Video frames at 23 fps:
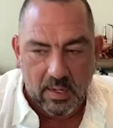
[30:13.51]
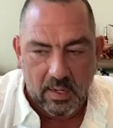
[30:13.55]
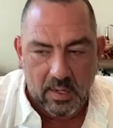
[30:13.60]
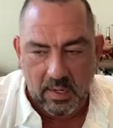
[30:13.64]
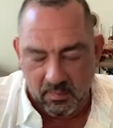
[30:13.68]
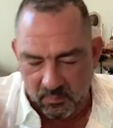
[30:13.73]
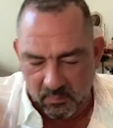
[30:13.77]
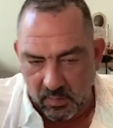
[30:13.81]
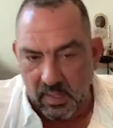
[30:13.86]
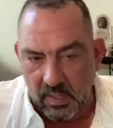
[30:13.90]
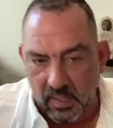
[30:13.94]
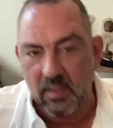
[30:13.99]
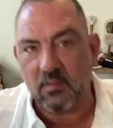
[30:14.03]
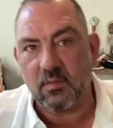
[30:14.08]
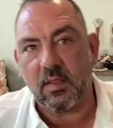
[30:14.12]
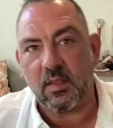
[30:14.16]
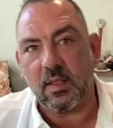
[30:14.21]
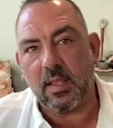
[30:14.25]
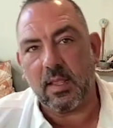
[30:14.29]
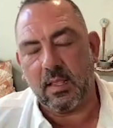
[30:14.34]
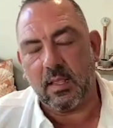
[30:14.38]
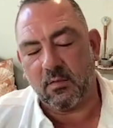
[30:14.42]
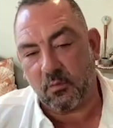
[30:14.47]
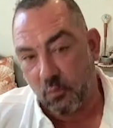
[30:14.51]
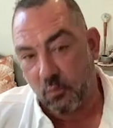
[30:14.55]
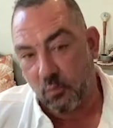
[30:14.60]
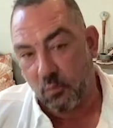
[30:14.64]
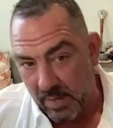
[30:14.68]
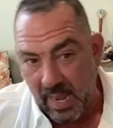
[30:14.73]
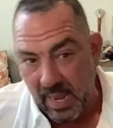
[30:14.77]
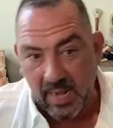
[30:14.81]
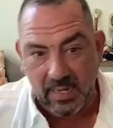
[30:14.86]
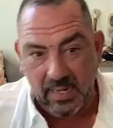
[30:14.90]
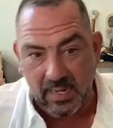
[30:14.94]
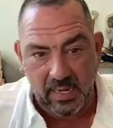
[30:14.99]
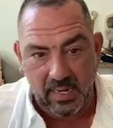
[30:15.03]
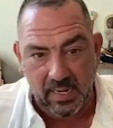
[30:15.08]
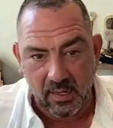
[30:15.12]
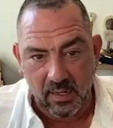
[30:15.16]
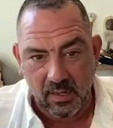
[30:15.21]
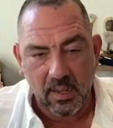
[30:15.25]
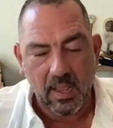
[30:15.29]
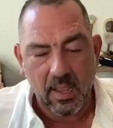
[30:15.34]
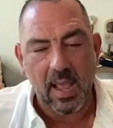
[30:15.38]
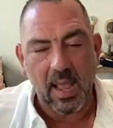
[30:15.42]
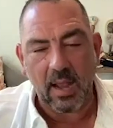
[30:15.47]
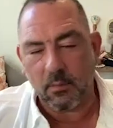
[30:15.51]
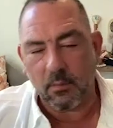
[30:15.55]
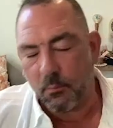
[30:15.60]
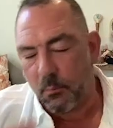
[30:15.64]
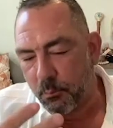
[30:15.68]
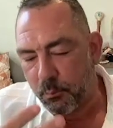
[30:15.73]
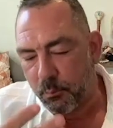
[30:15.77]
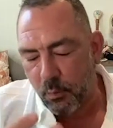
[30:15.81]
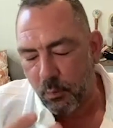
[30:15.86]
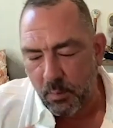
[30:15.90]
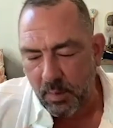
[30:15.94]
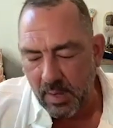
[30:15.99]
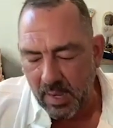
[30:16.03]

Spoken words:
is creating and